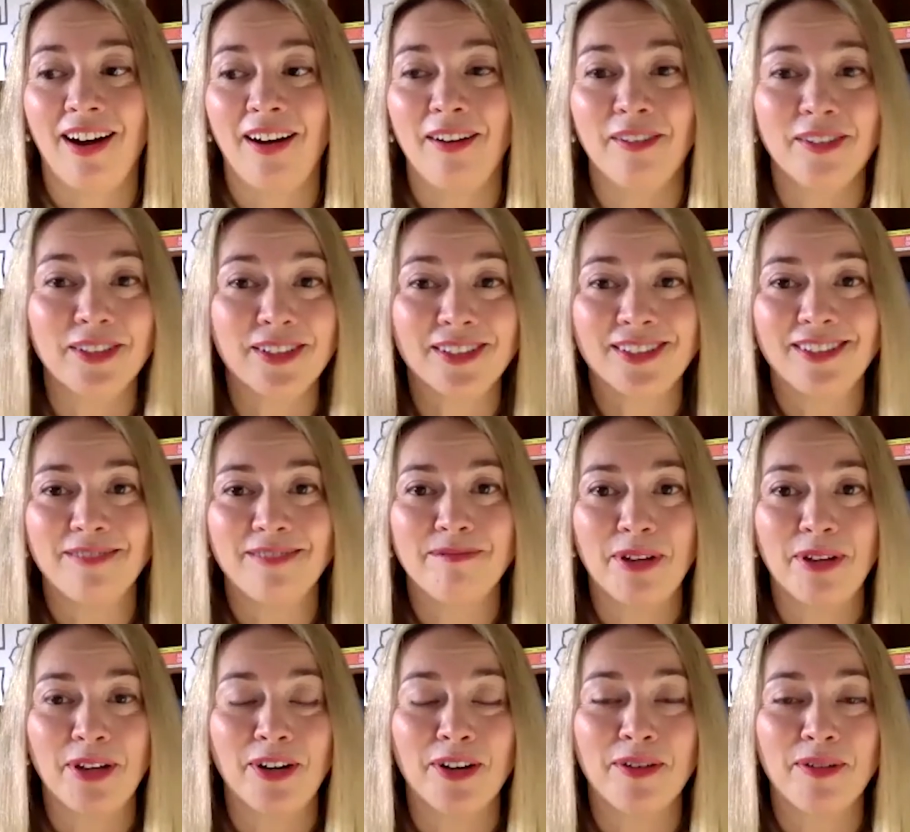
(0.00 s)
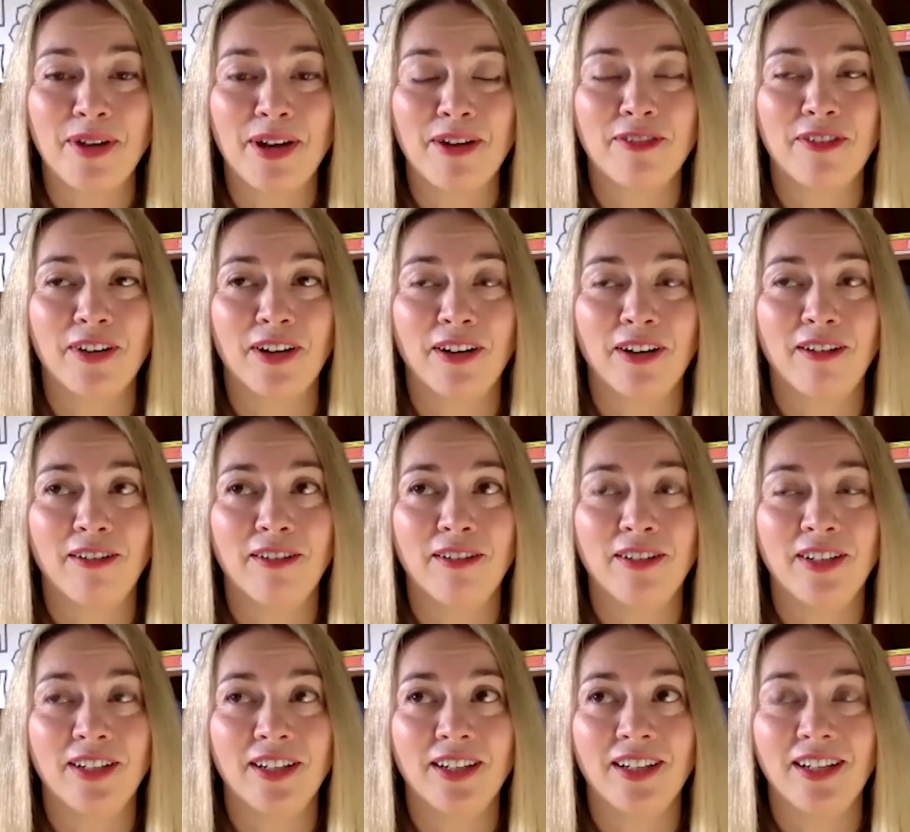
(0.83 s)
I would be on my
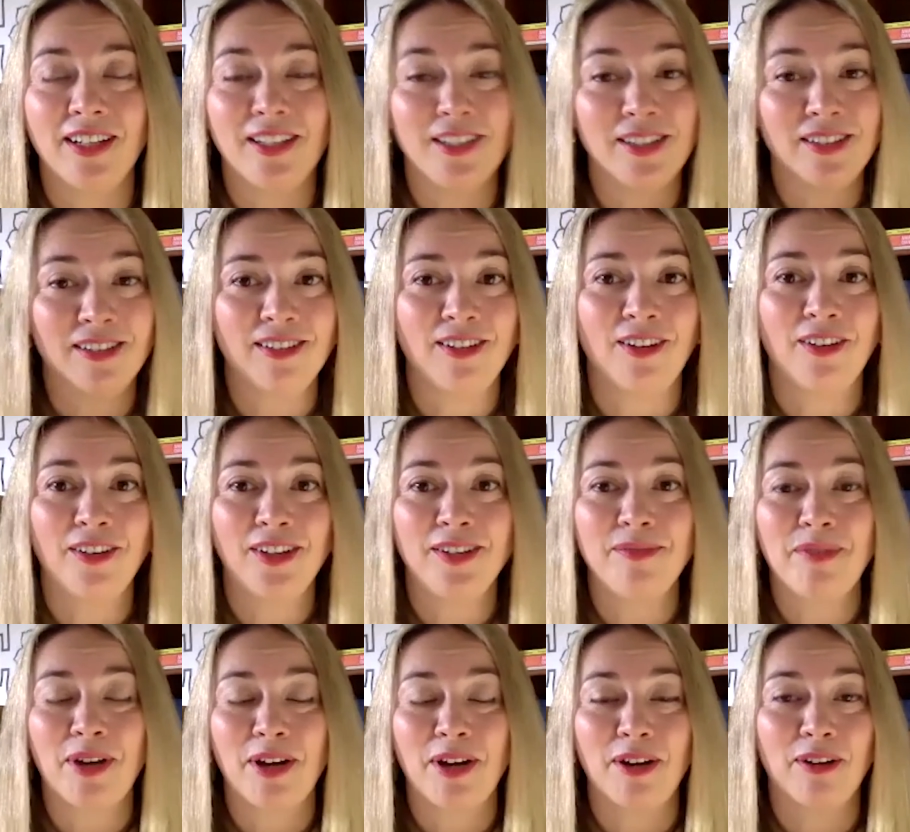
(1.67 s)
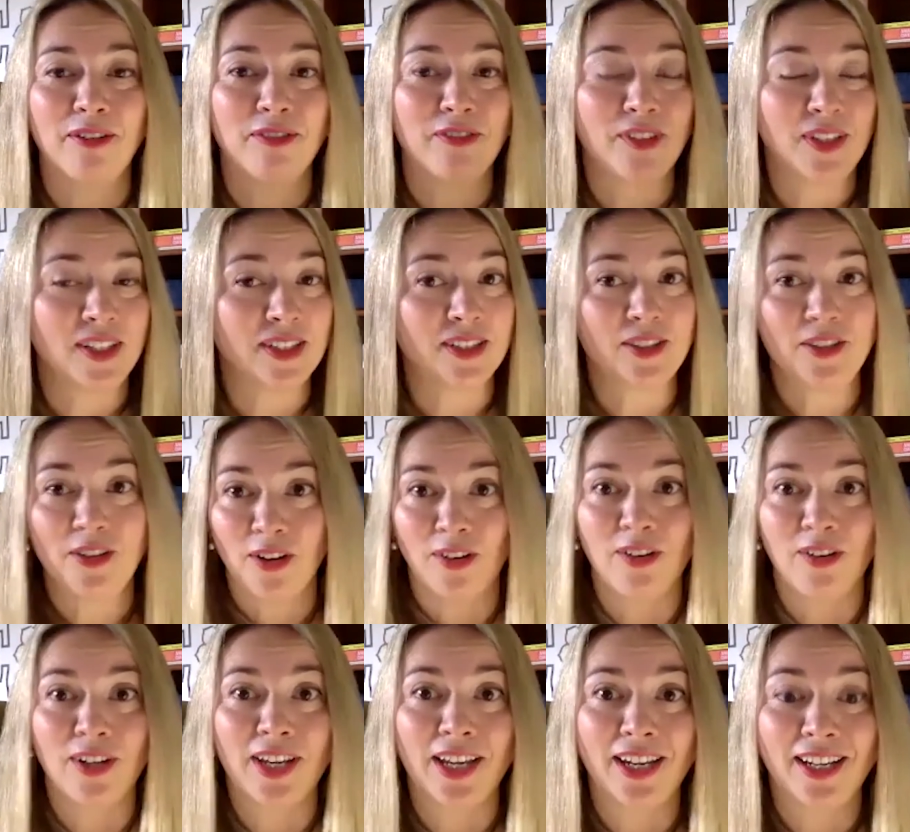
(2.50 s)
phone, not in my office,
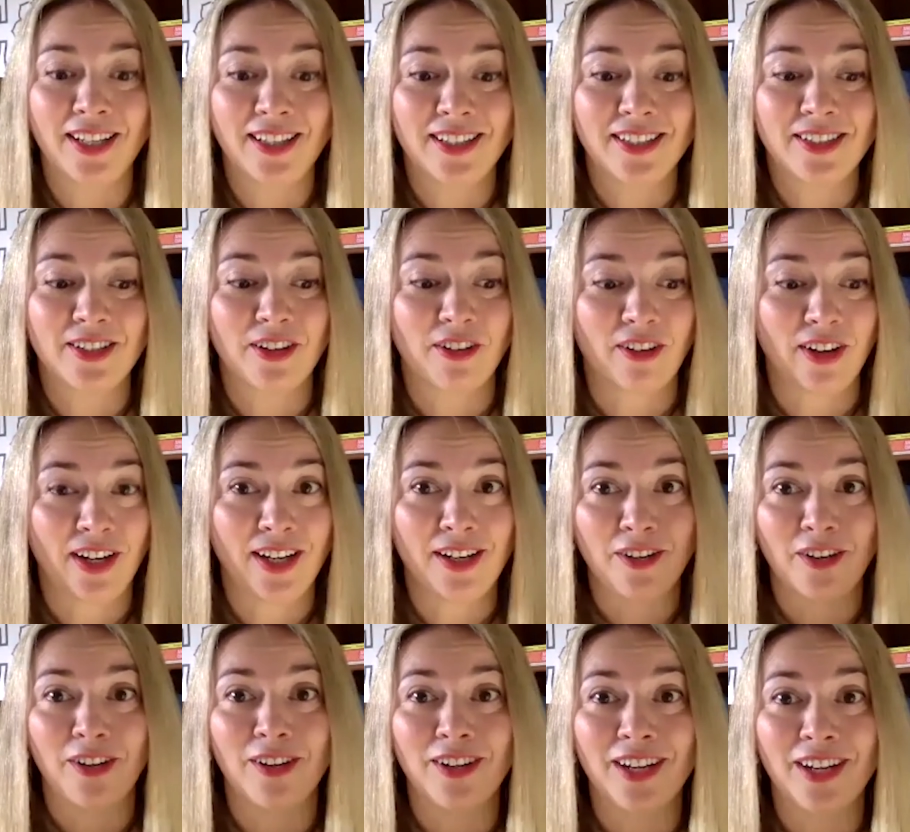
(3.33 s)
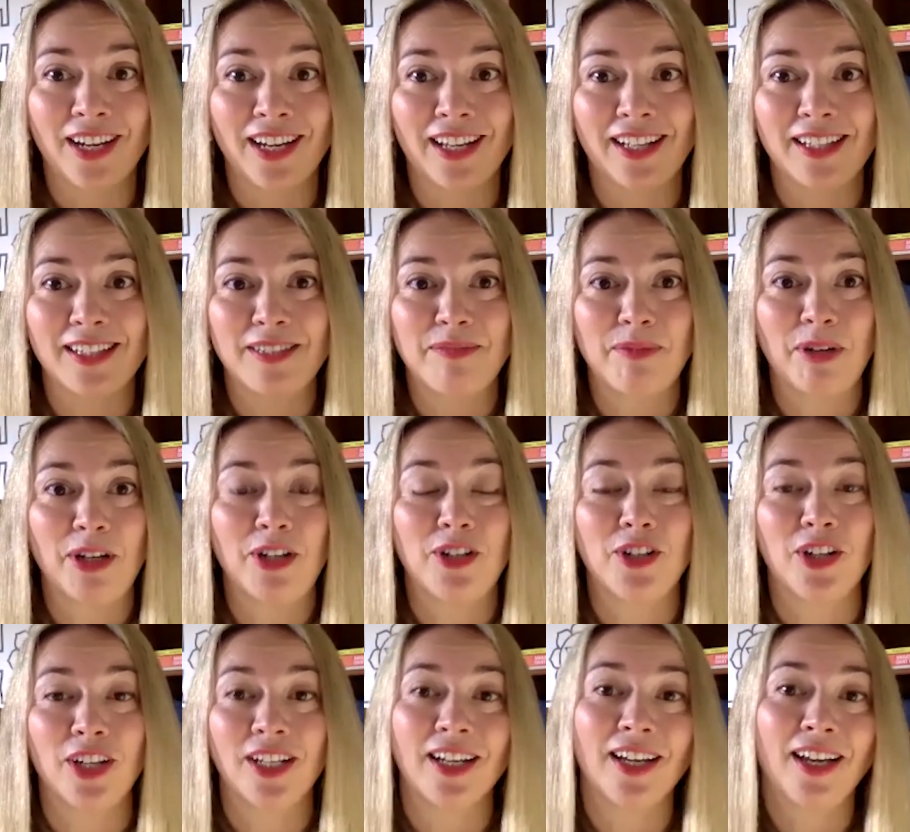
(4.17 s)
not looking at the screen, not looking at the
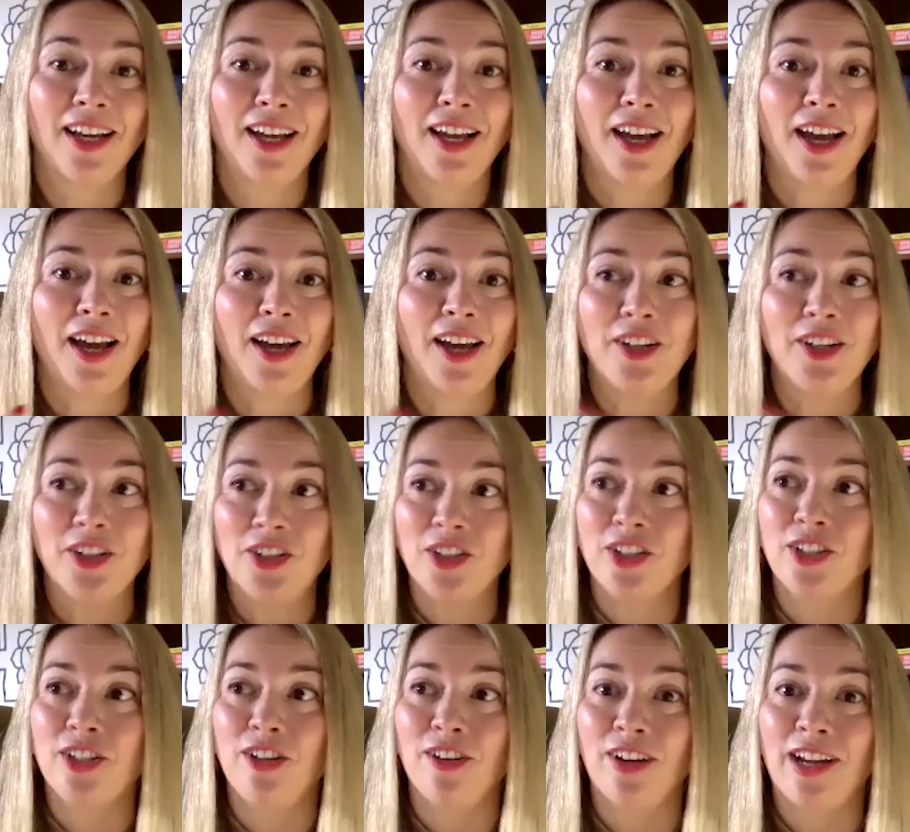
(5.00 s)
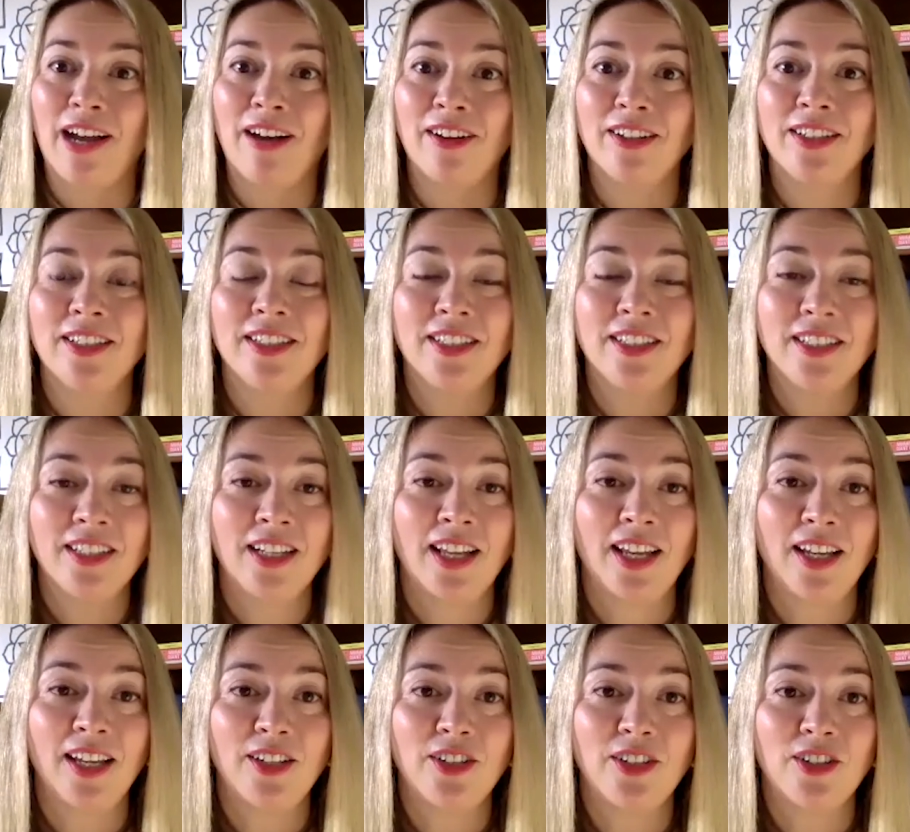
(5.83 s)
spreadsheet, and just look out at the
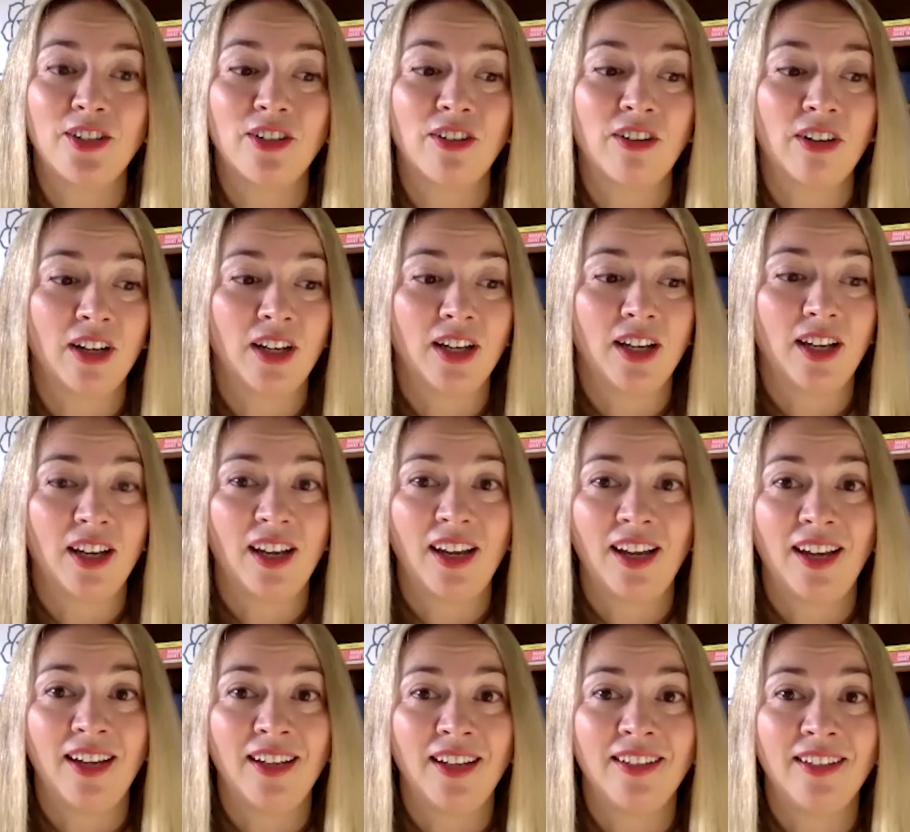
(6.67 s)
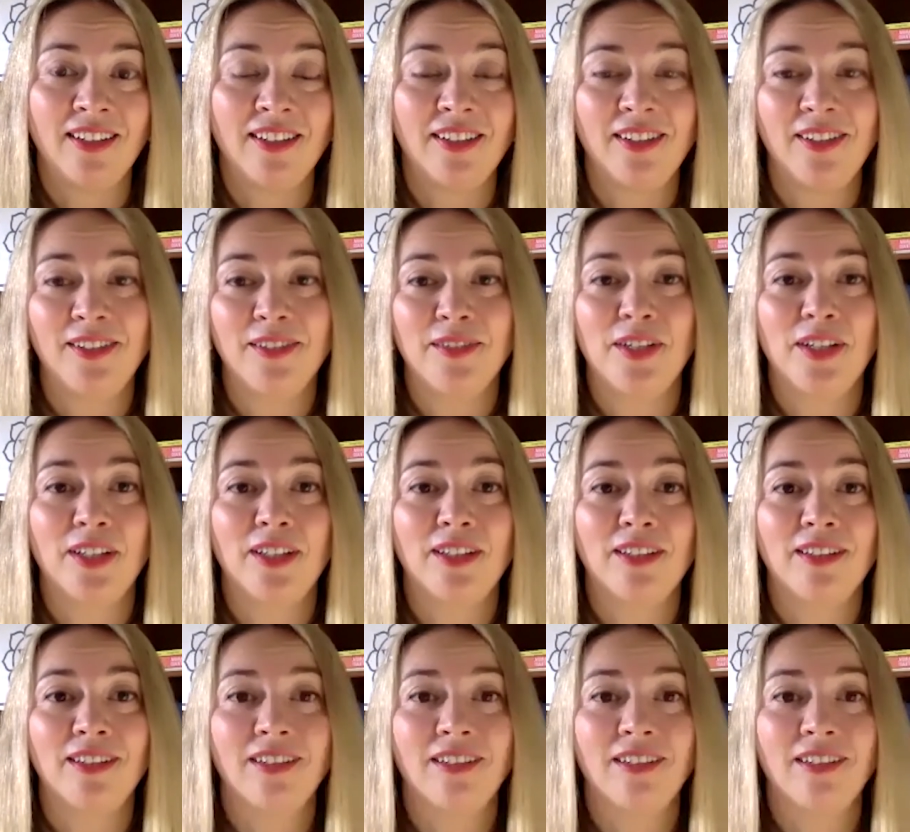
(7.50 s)
nature. And you know what?